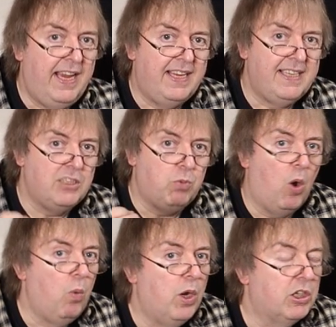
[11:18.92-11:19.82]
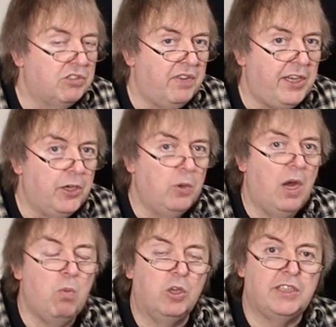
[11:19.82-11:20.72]
It is what works for you
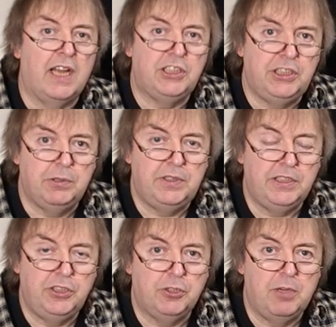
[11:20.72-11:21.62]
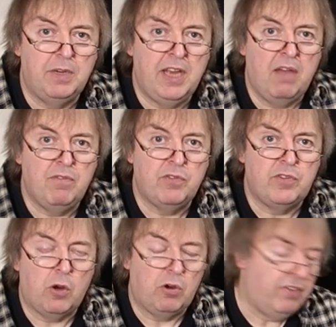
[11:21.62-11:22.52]
and what gets you the enjoyment out of your
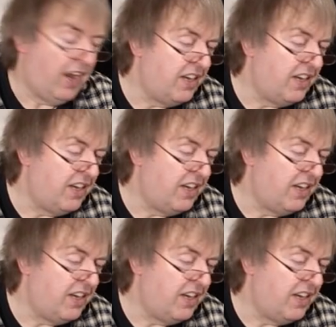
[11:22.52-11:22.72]
photography.